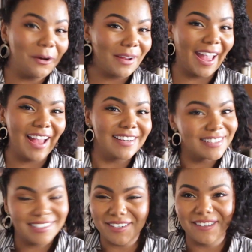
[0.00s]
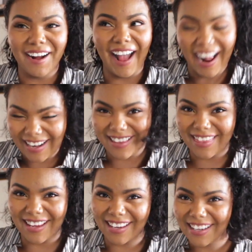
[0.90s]
You can't do
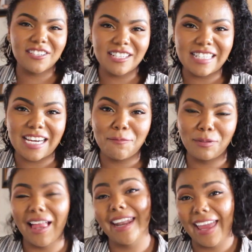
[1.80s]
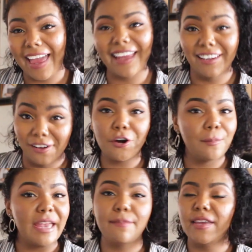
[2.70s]
anything. So just plan ahead. There
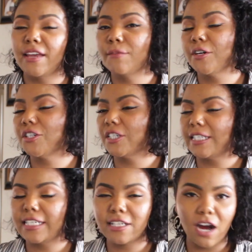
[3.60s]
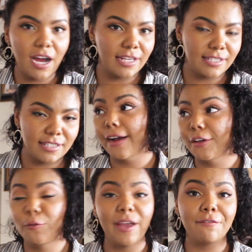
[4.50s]
may be emergency costs.
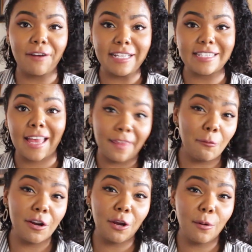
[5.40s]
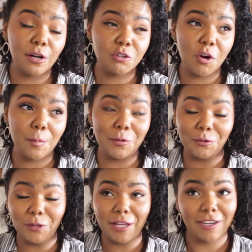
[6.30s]
You make friends and they want to go on a trip and
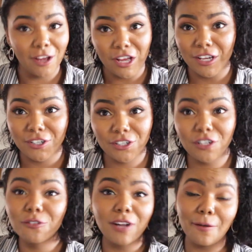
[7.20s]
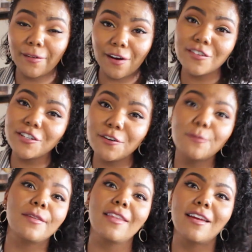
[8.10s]
you're like, shoot, I want to go
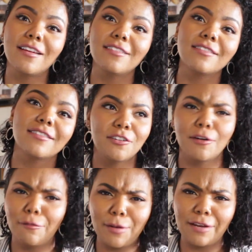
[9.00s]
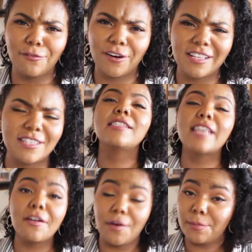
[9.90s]
too, but then you don't have money for it.
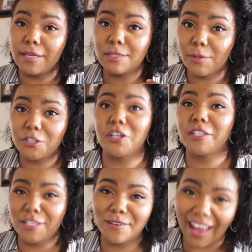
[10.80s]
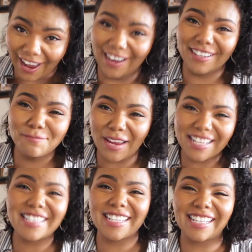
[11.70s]
Save up as much as you can,
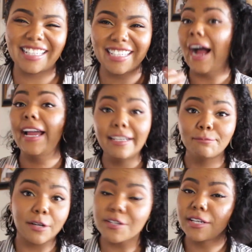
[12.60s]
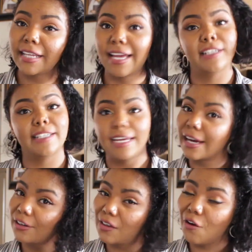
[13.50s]
basically. I personally had to
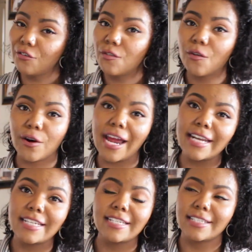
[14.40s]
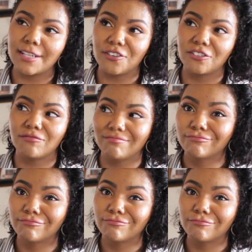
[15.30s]
take out a loan for it,
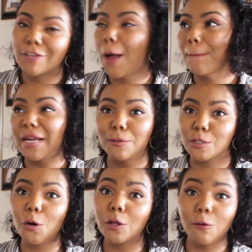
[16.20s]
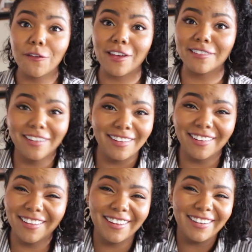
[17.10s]
but it was totally worth it.
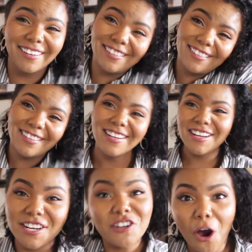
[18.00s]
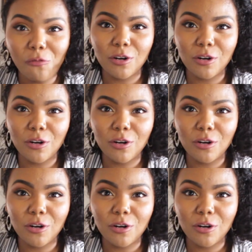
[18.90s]
No